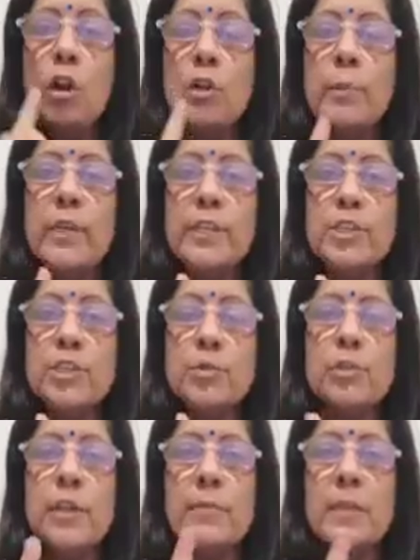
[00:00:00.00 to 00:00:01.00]
always
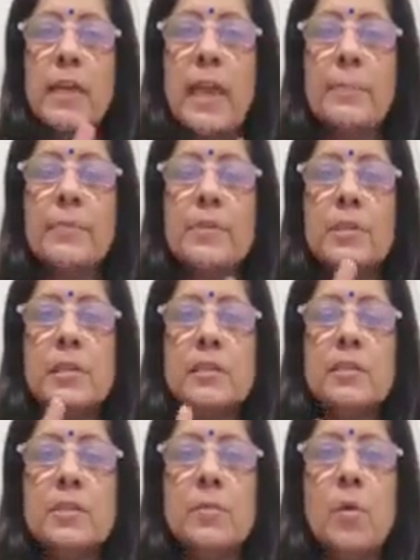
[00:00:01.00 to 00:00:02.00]
show them the capital
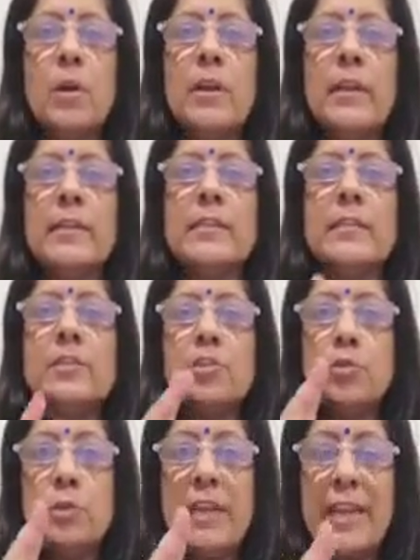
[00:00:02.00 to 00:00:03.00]
and the small letter
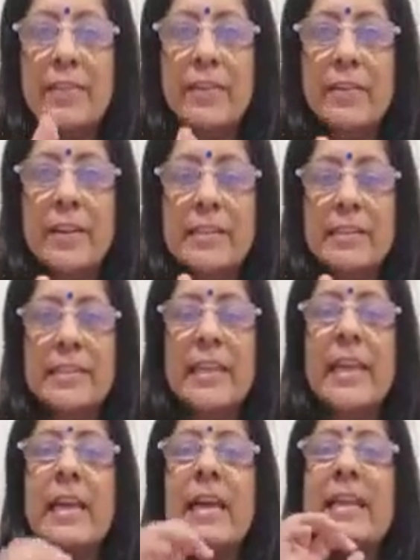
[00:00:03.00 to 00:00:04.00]
together and
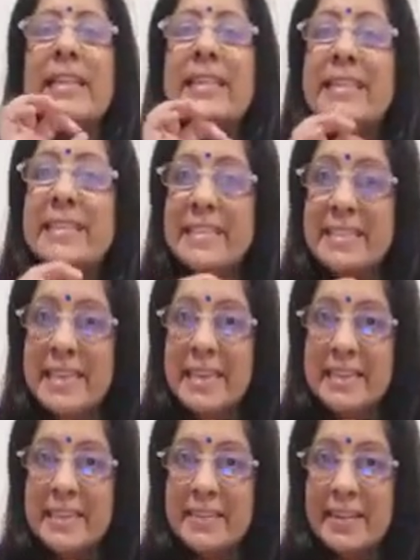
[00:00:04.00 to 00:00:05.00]
say, this is
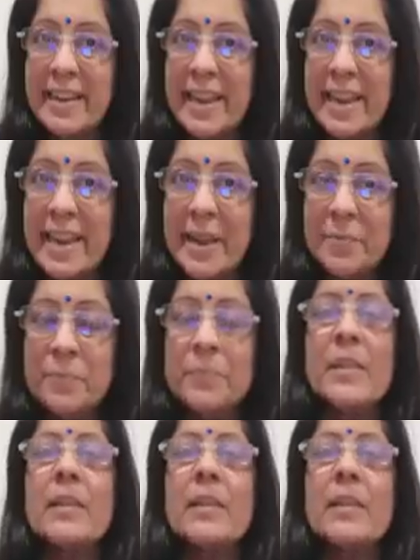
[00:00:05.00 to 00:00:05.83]
letter A,